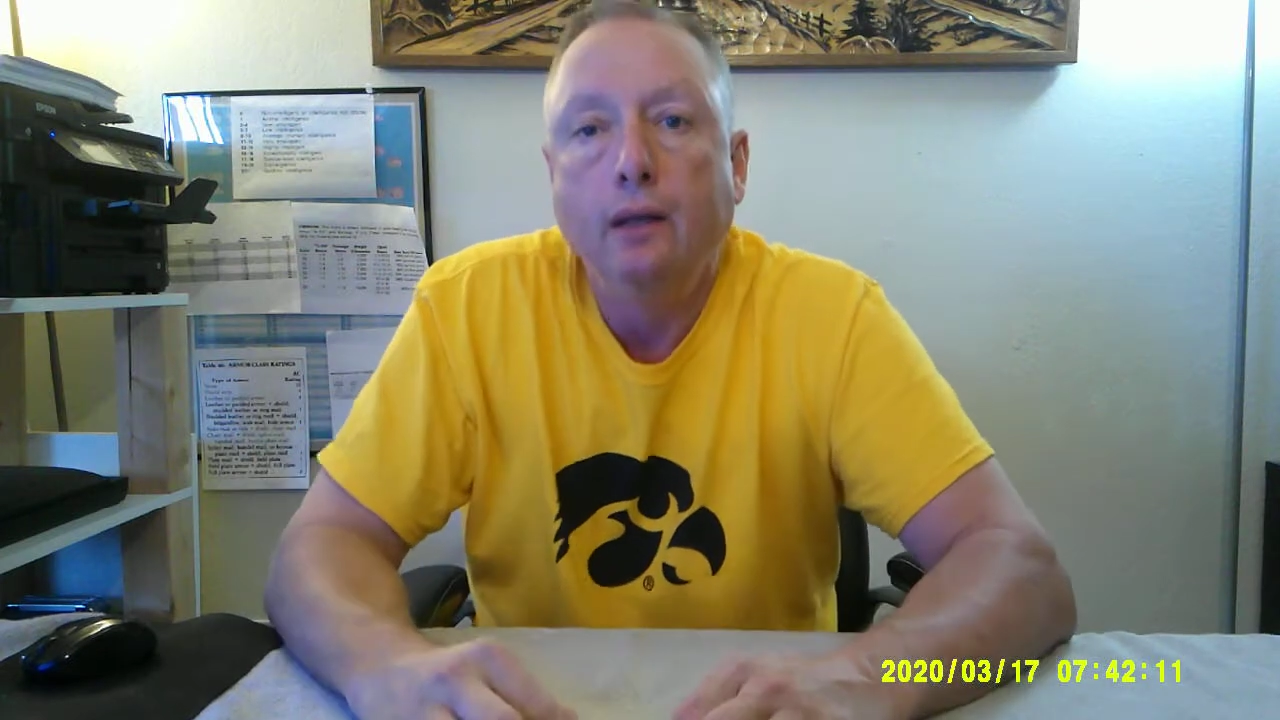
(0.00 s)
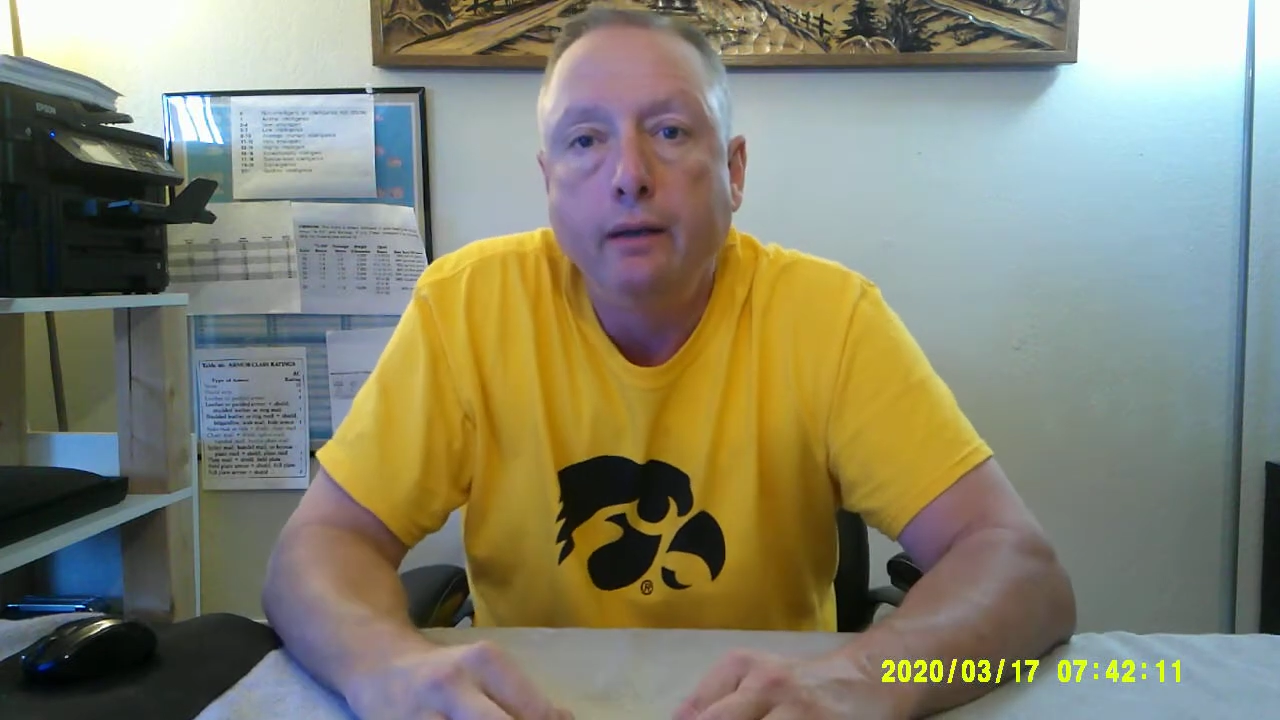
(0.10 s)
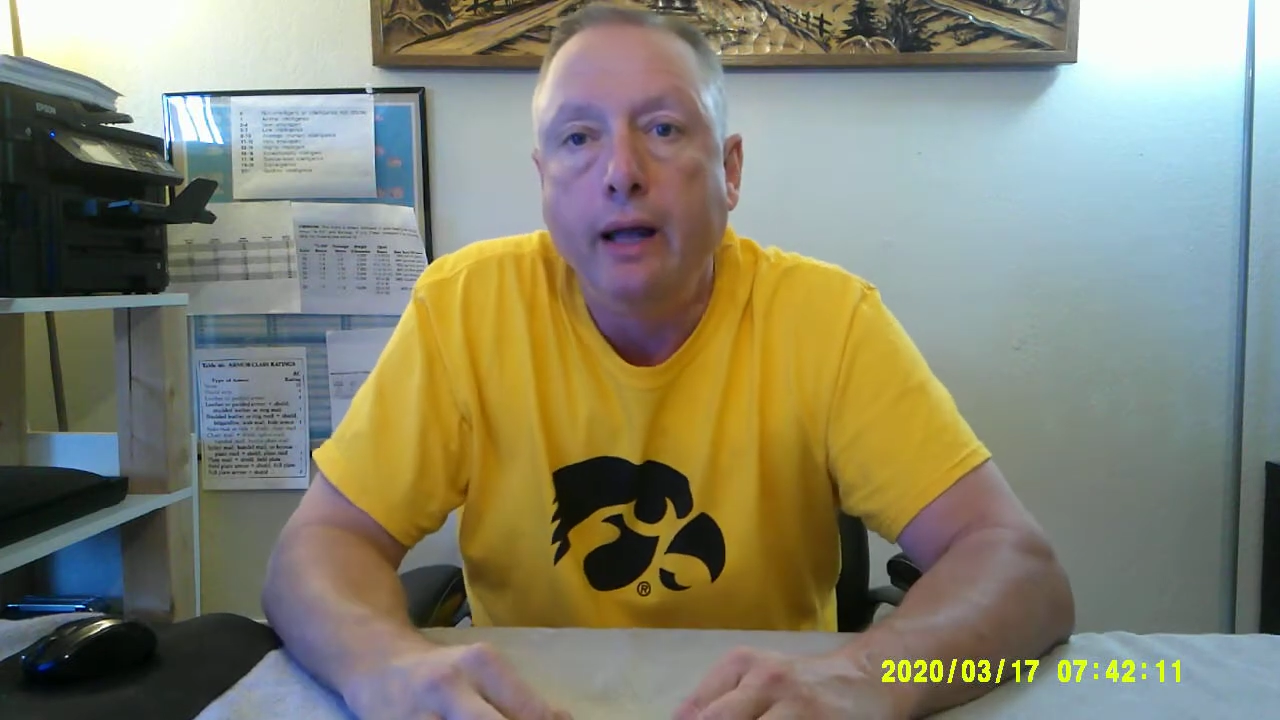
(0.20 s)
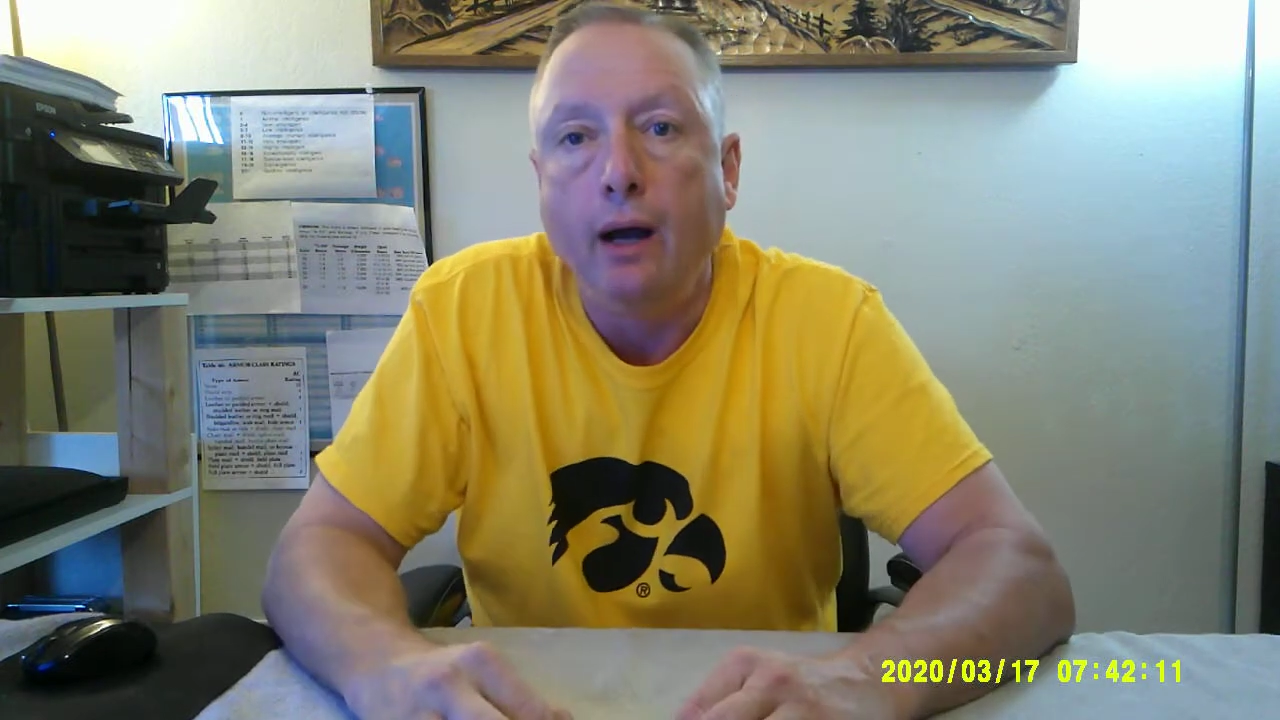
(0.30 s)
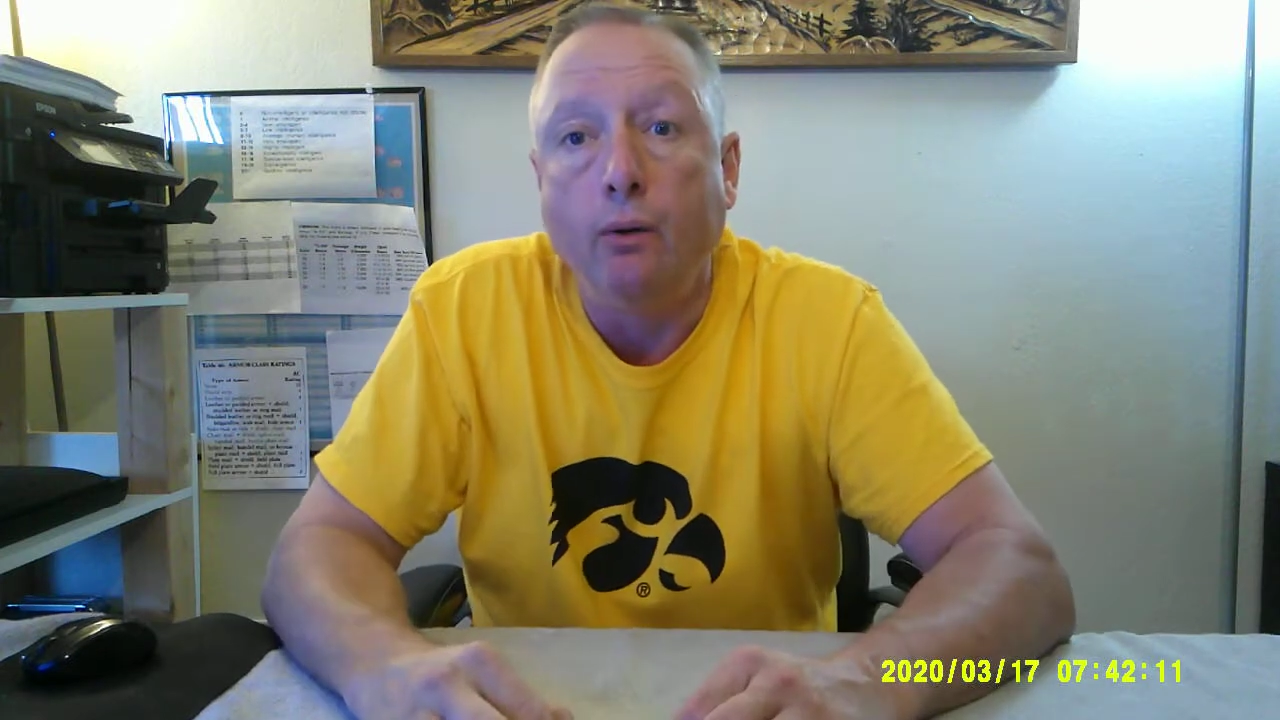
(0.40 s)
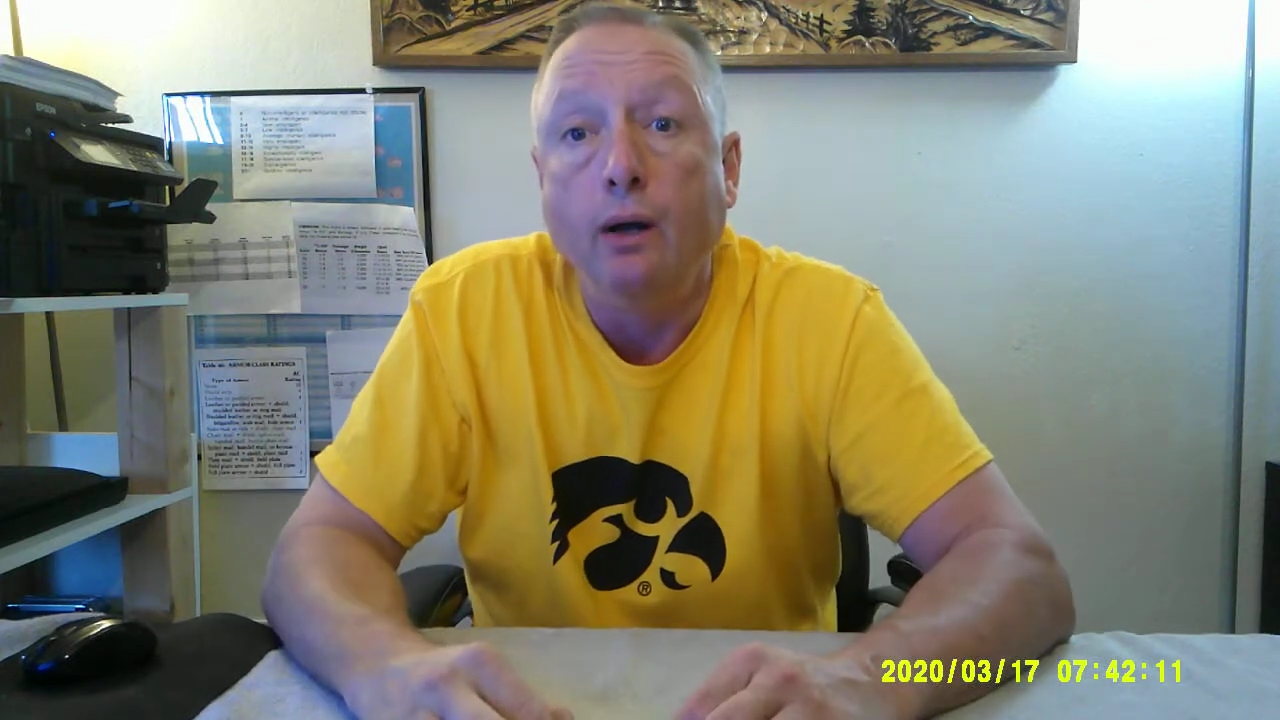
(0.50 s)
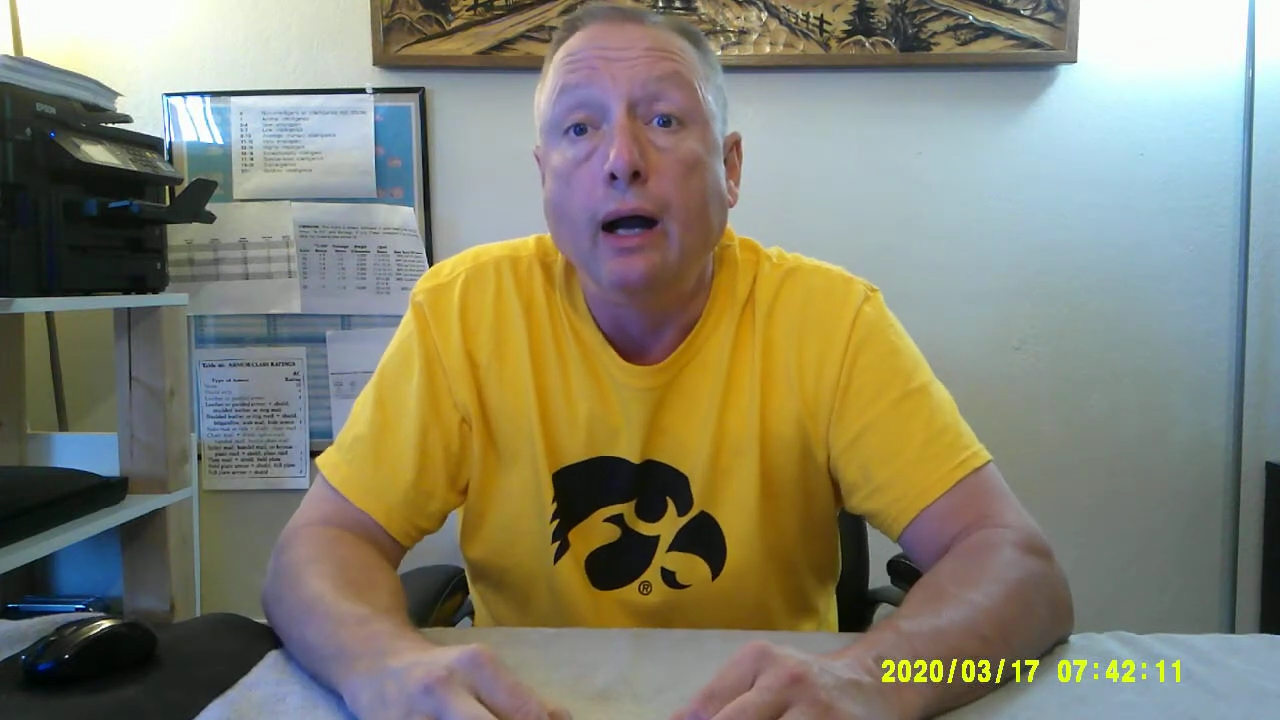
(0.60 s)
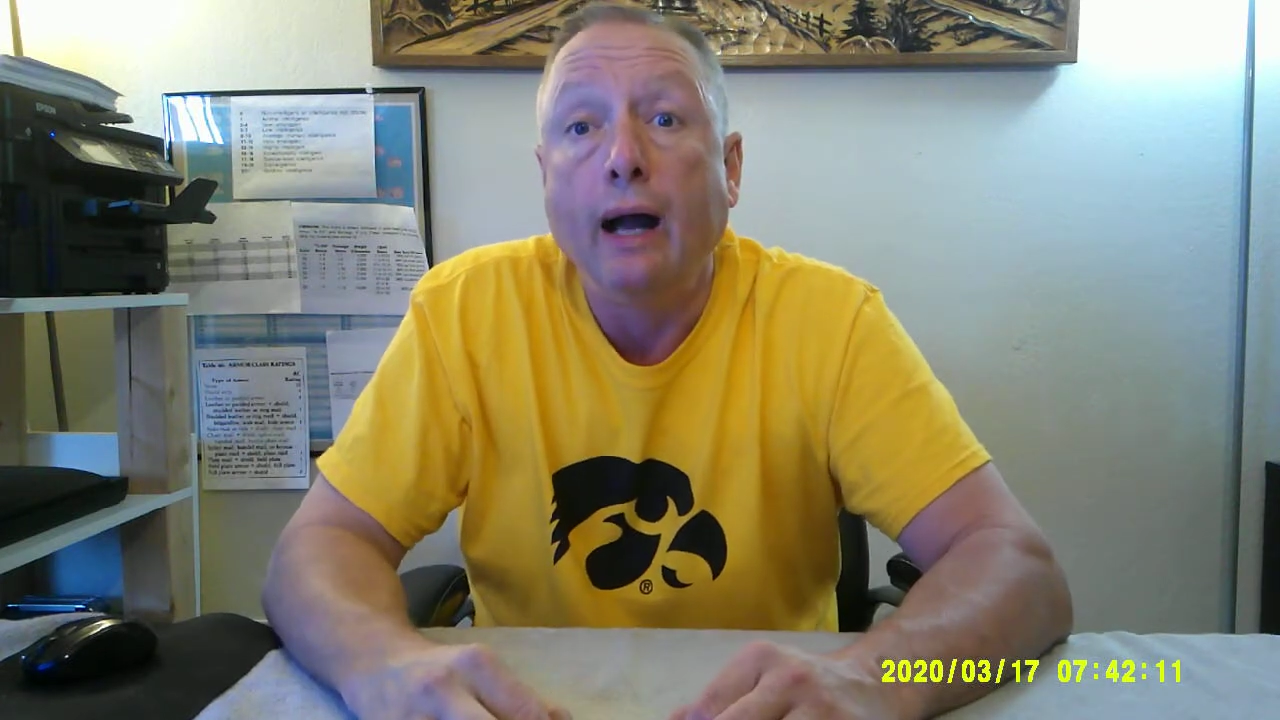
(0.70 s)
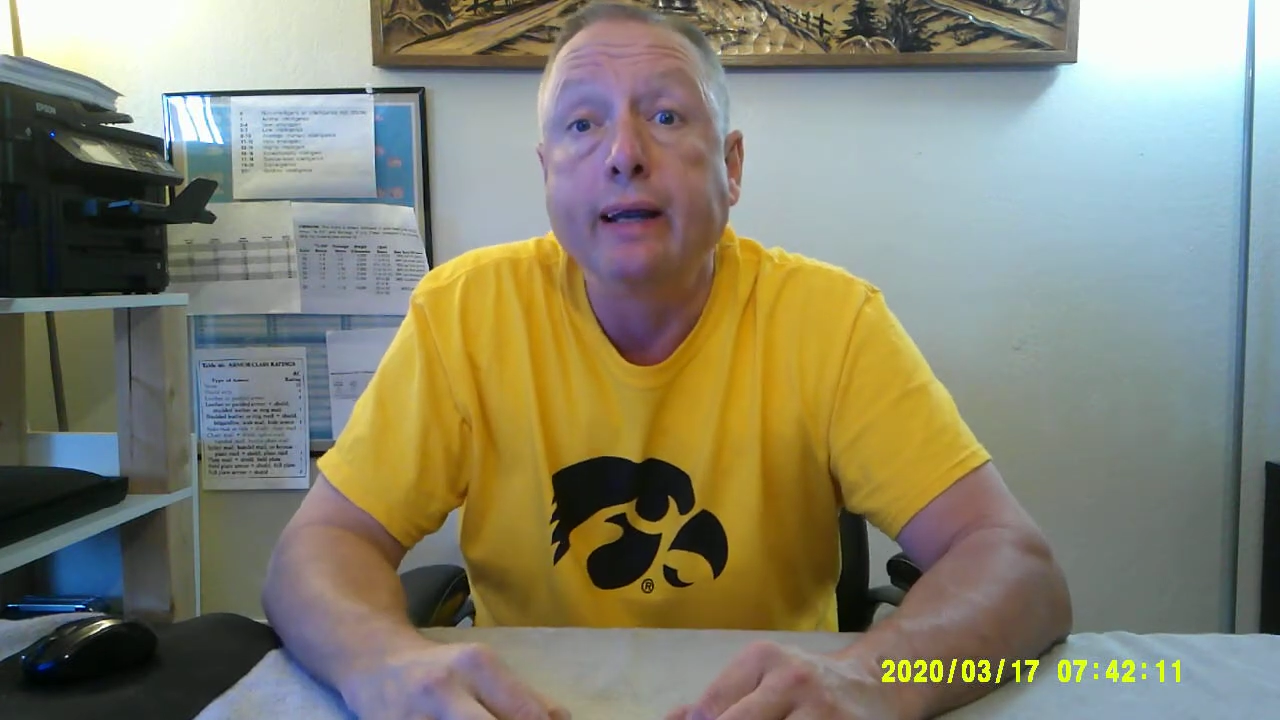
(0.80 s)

Now, I